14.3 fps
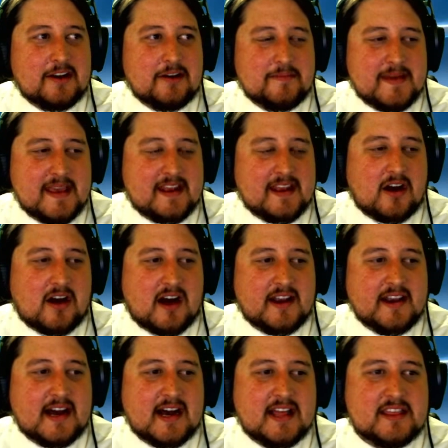bit on
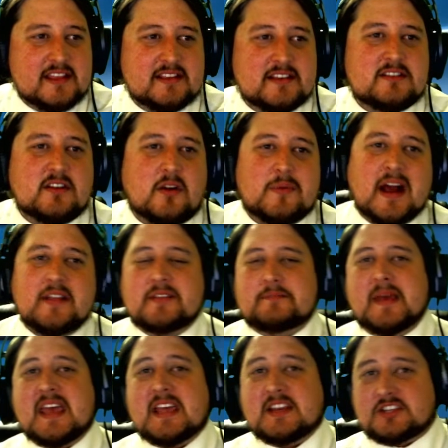the Around the
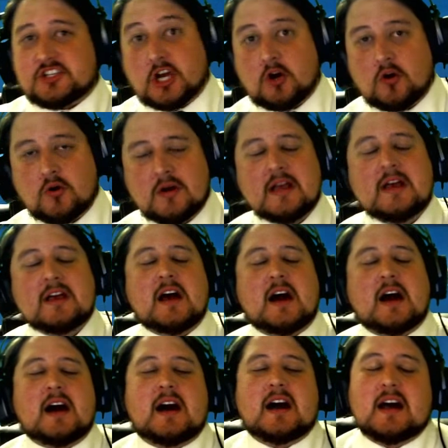Pit show,
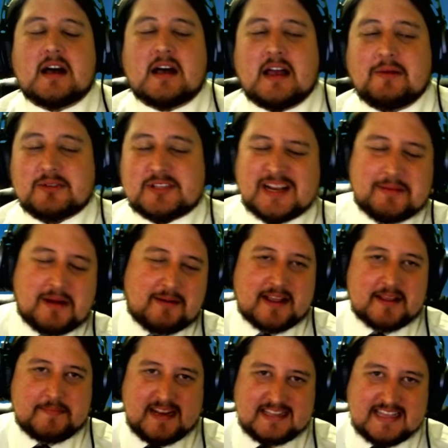and we'll talk about Around the
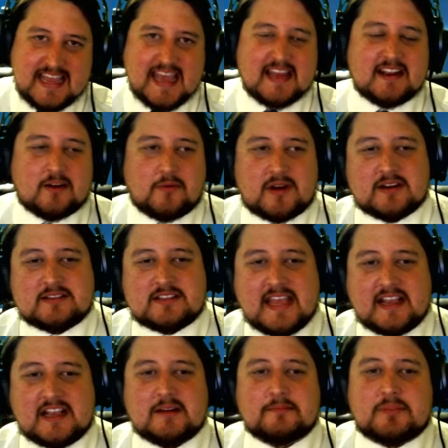Pit at the end. I don't want to
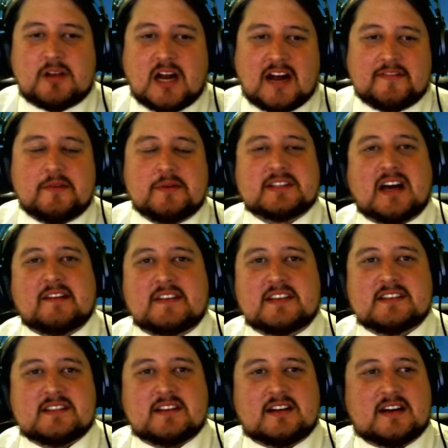take up Coffee with
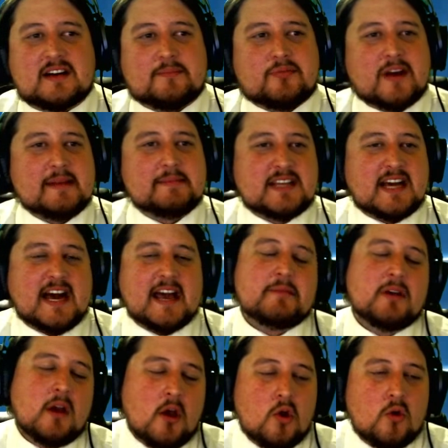Toffees prime time
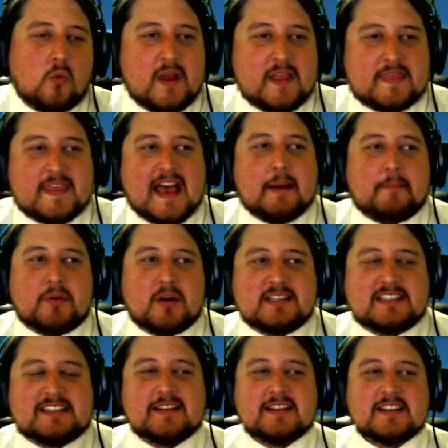with that,
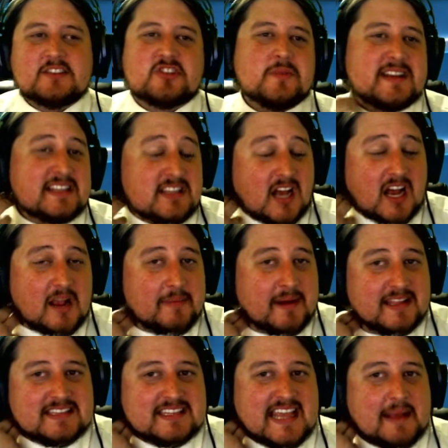but during the show we did talk about
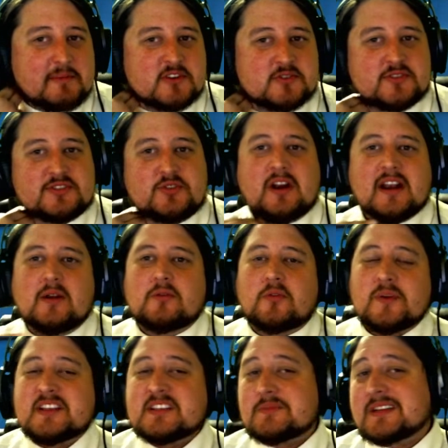this Gamers Resort, and the
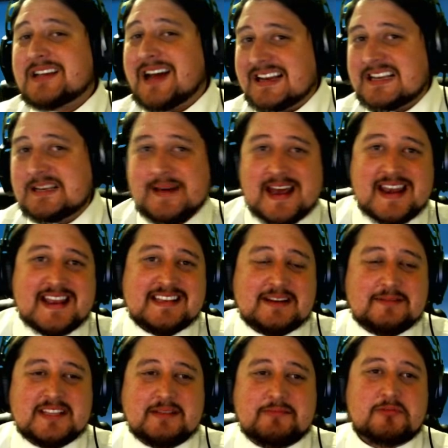reason we talked about it is I
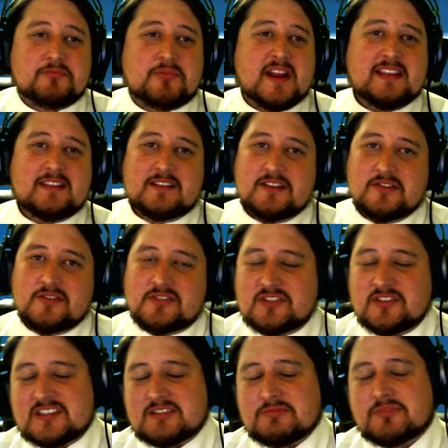was able to break the news due
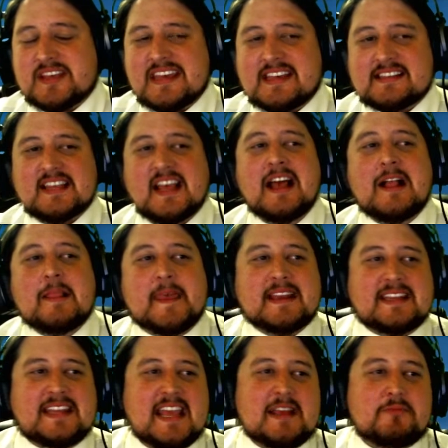to some leaks
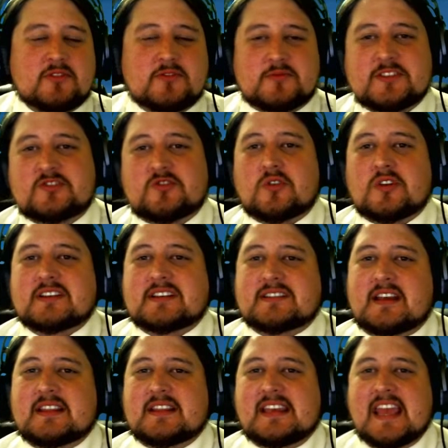that Gamers Resort,
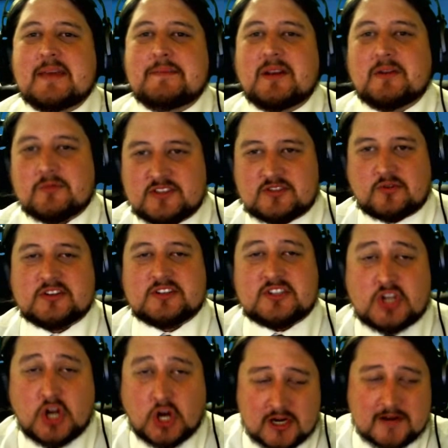the Gaming Resorts
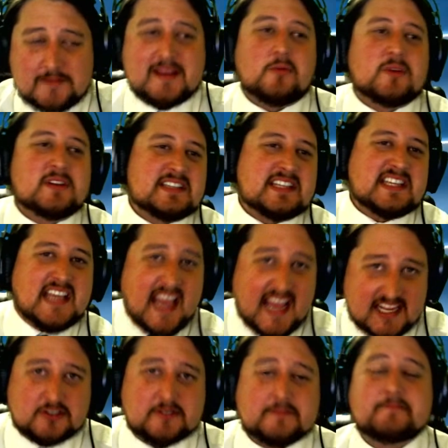tournament, was
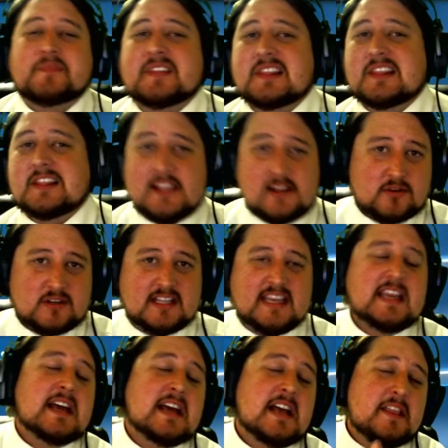canceled.
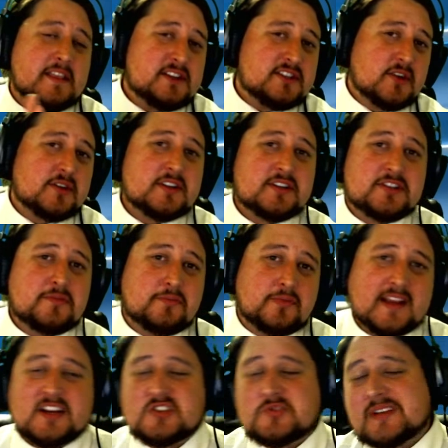Literally, the Dota 2
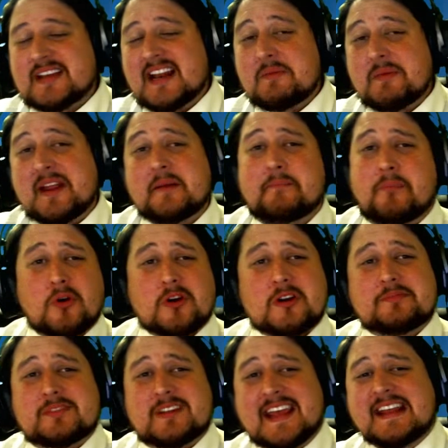players were getting ready to board
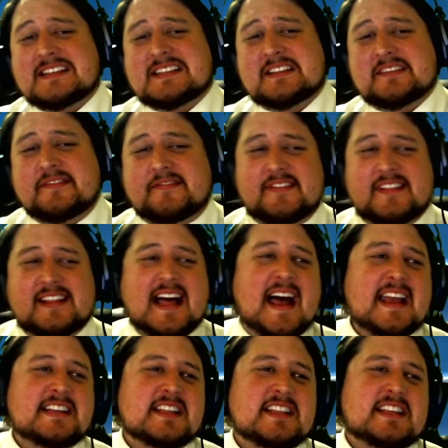planes to
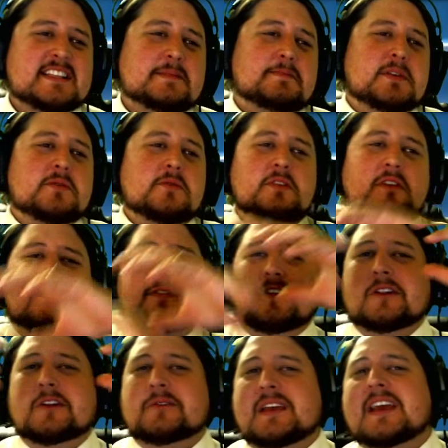fly to this beautiful
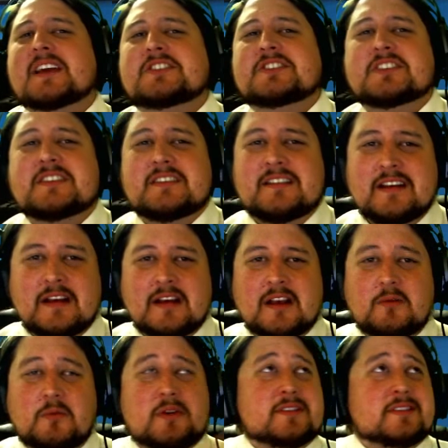location
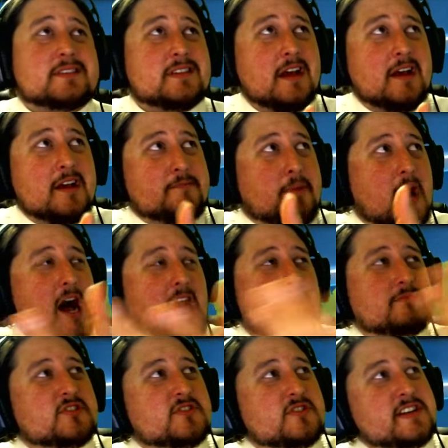where the
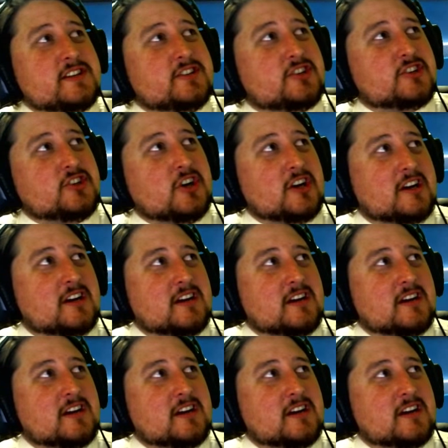palm trees shook,